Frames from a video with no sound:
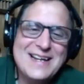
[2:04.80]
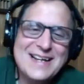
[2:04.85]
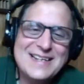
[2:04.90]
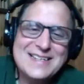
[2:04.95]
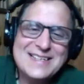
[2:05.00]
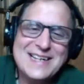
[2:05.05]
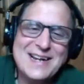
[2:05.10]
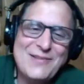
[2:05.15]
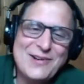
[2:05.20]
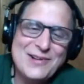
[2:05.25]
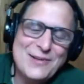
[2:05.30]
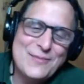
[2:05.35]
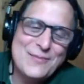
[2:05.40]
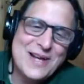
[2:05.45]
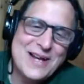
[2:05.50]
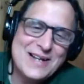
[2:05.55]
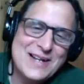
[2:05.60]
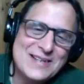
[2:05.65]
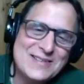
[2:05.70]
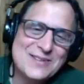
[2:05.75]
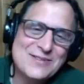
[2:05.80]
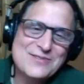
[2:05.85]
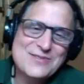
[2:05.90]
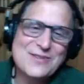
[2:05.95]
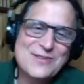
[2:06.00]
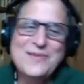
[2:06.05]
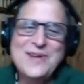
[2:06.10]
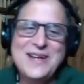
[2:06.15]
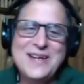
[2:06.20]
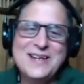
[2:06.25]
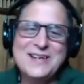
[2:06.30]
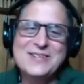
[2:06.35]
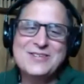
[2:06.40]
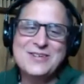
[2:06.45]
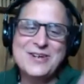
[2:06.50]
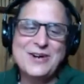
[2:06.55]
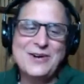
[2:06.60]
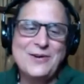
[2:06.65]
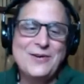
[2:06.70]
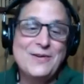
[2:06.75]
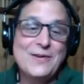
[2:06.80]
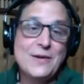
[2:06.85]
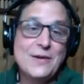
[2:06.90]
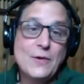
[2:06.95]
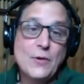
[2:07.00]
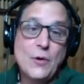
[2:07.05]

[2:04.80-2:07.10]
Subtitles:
next time on the Beyond Social Media Show.